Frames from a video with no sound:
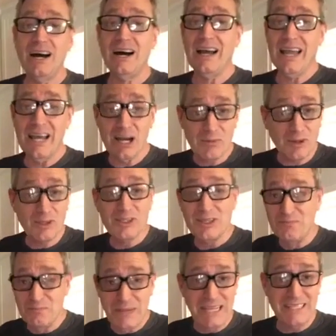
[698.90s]
animals
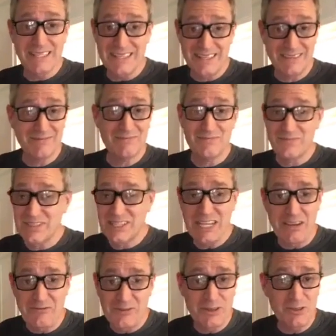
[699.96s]
and meats and
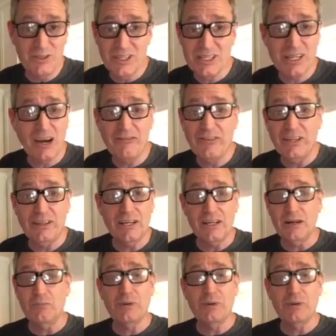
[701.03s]
seafood and stuff in there,